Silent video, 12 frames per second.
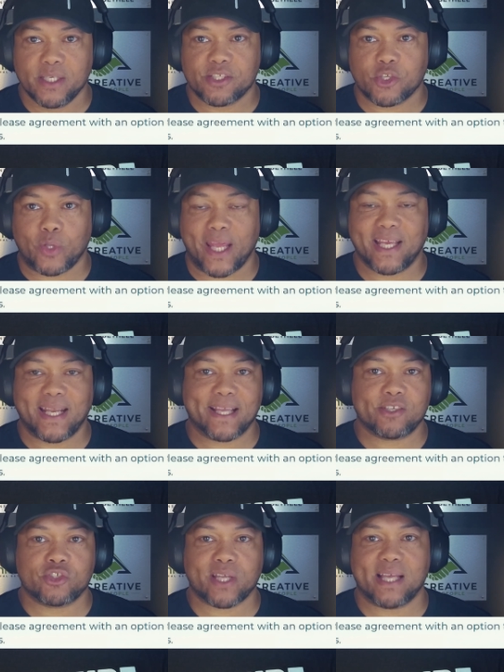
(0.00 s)
So they can
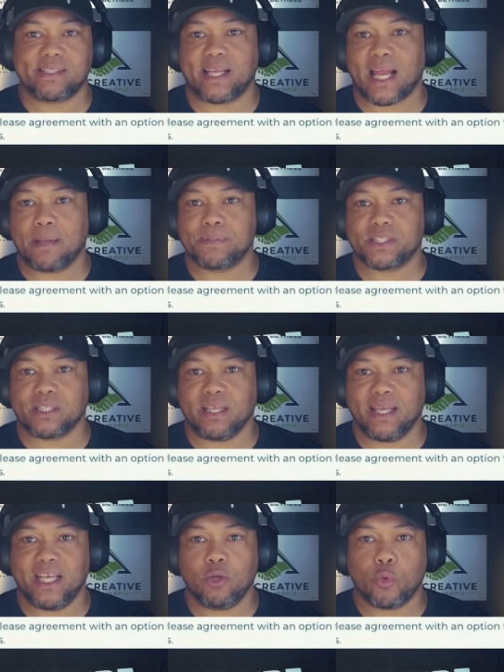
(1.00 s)
exercise that option
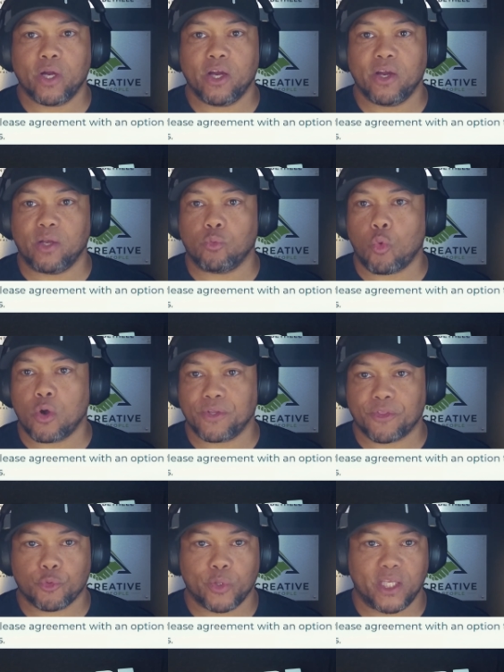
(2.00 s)
anywhere in one
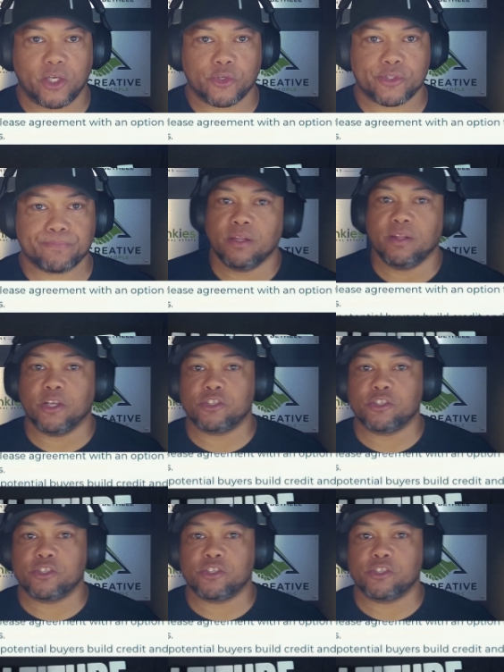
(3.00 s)
to three years